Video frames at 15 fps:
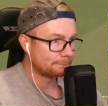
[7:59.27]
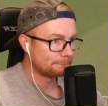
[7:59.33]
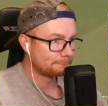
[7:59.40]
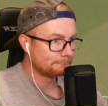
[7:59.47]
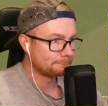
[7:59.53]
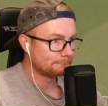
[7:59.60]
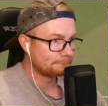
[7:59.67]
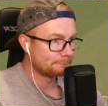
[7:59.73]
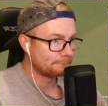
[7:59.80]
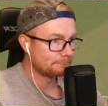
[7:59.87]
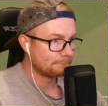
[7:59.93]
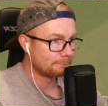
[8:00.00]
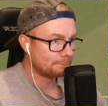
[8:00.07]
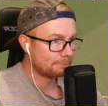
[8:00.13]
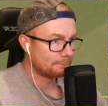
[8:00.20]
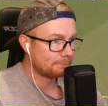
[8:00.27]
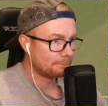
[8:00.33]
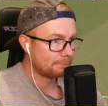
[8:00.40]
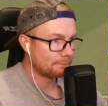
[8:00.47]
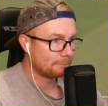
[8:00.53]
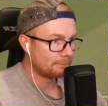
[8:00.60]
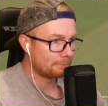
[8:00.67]

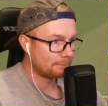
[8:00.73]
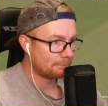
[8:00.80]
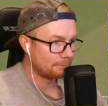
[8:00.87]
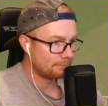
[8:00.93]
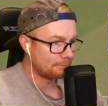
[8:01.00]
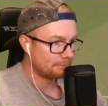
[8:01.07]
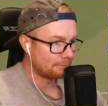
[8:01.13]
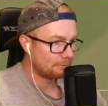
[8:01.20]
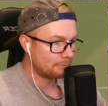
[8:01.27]
(no one is talking)